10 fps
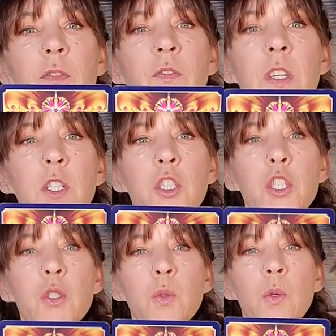feeds
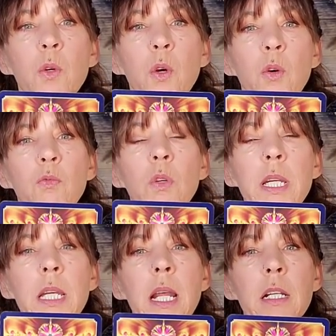you,
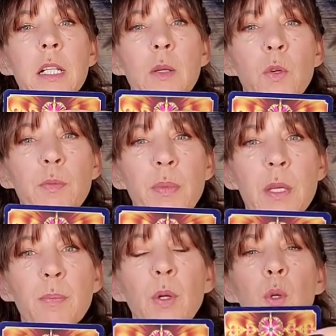reconnecting with
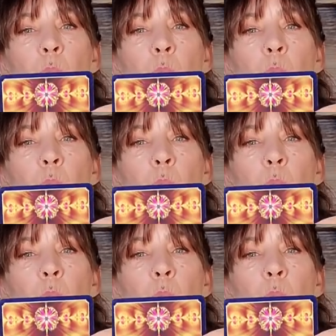people,